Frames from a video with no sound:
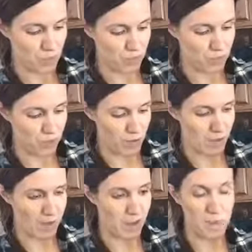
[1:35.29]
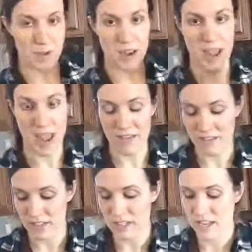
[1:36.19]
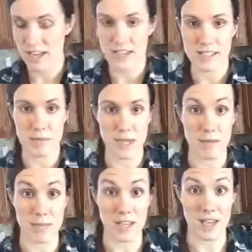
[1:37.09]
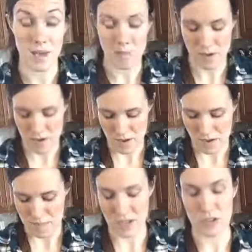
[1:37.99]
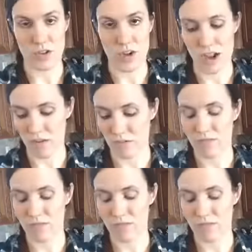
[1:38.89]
for about 1.5 cups because it ends up being a big cup because you know how